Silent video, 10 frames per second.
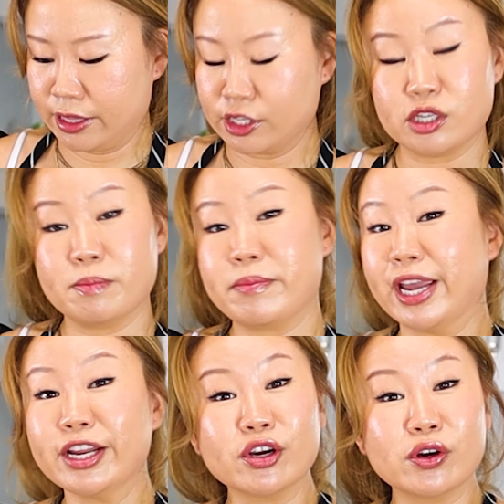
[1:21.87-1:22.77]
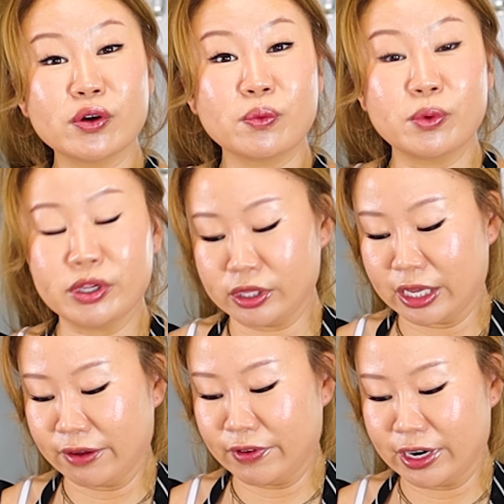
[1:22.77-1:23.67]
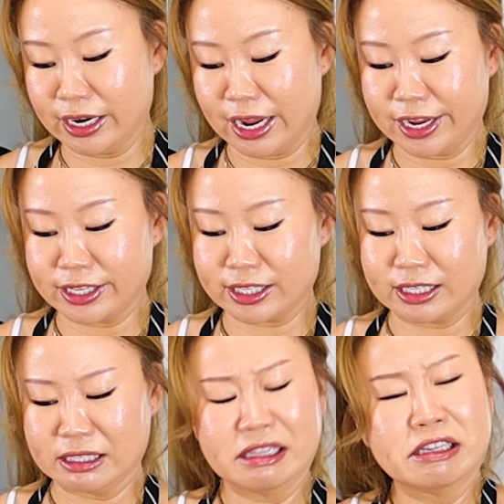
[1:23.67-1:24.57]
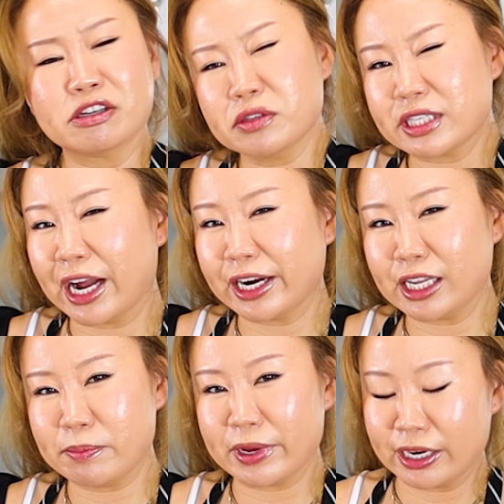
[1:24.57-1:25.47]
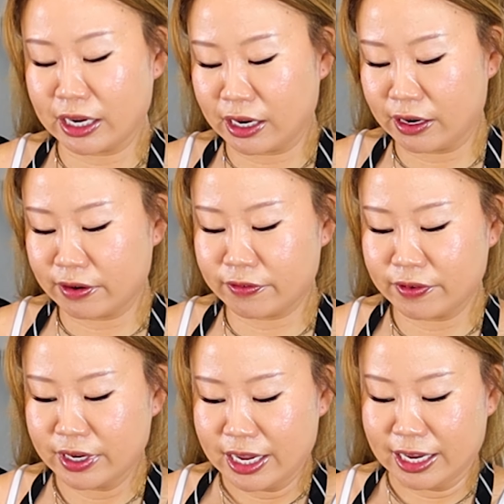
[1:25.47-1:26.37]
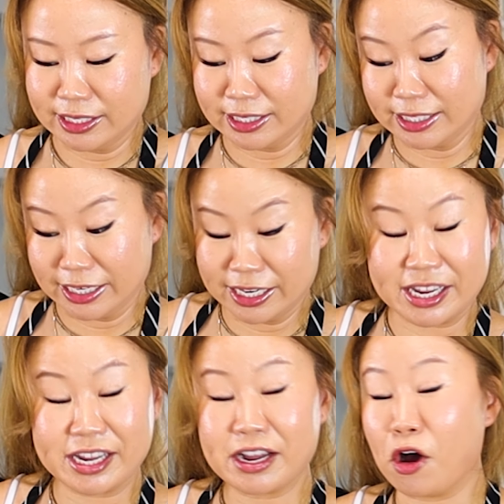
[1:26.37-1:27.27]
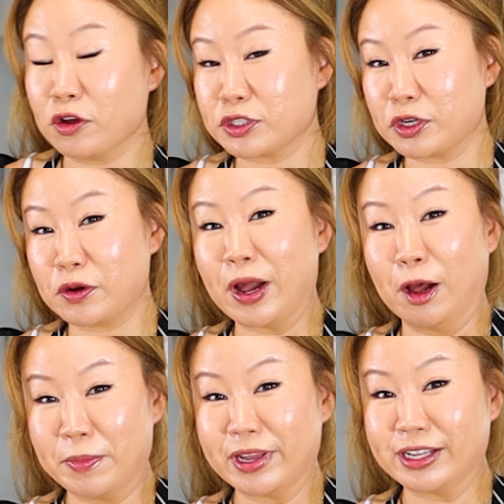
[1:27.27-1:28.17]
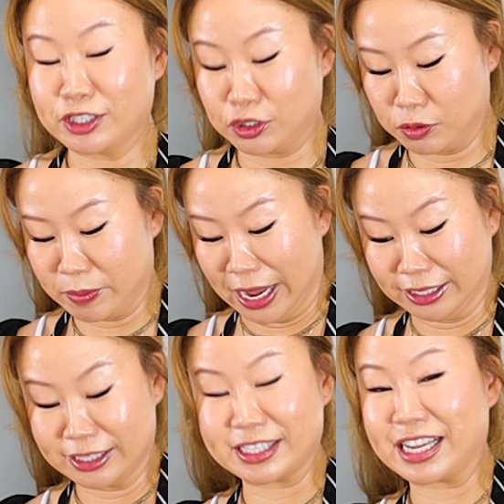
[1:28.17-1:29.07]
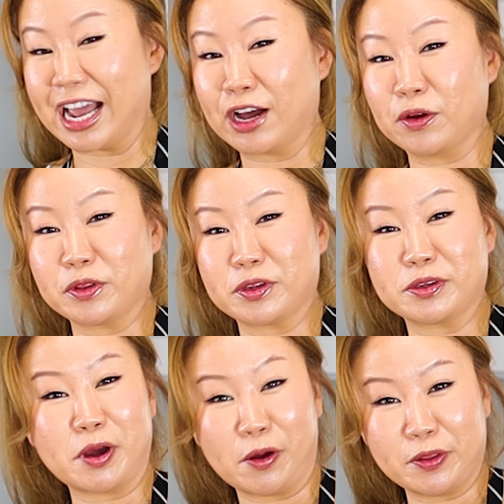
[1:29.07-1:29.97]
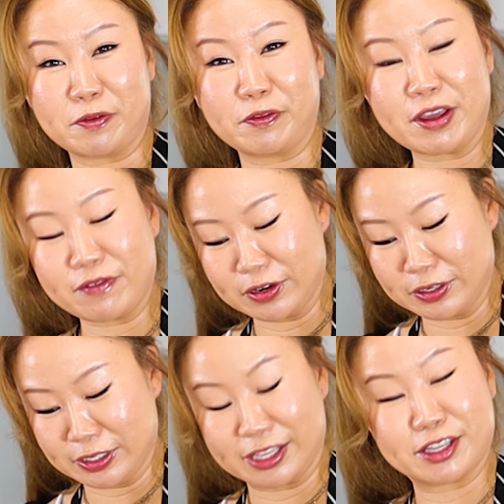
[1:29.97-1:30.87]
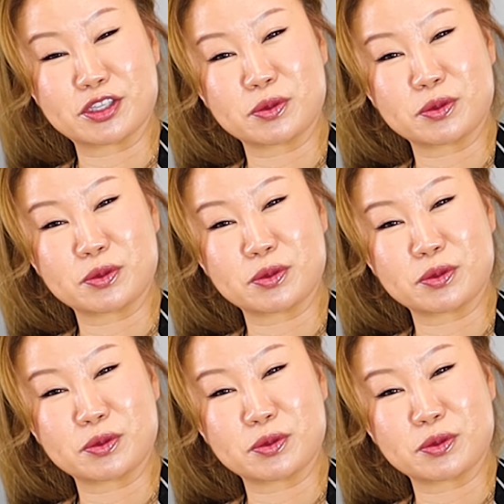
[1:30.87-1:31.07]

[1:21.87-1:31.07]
And the tomato will give it a nice little tiny bit of acidity, also helping to balance out all the flavors and the